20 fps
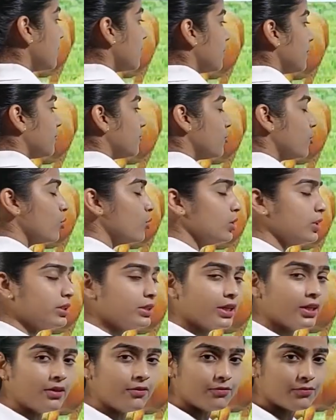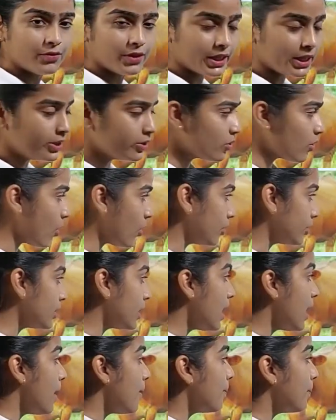food they feed on.
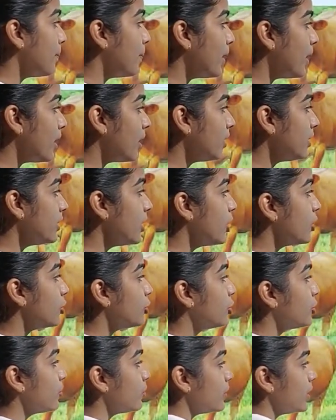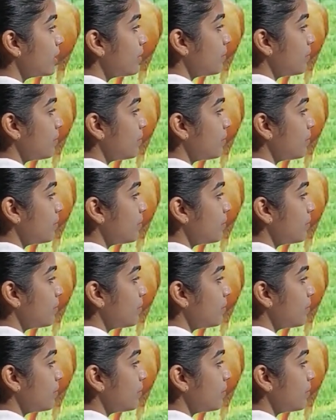But during